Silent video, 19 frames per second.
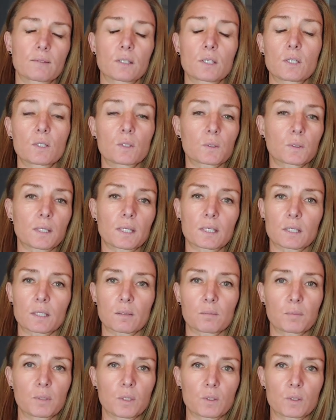So you don't need a
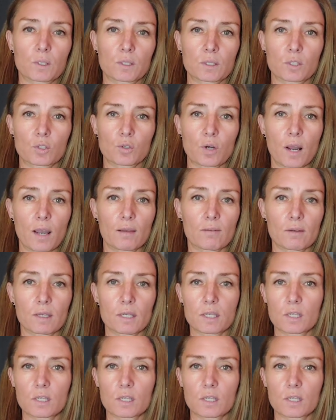computer to drive it.